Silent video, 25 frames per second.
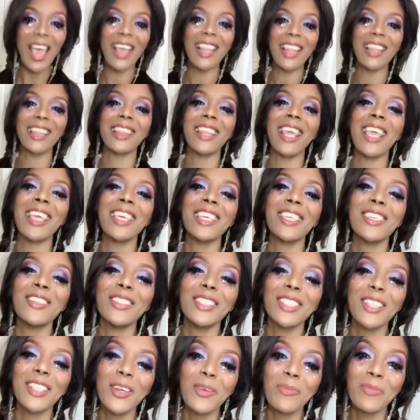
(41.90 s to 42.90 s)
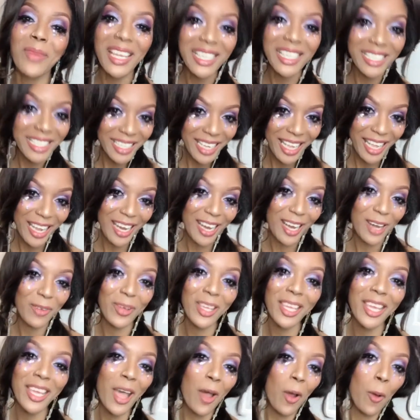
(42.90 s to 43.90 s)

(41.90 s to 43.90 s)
Thank you so much. Here we go.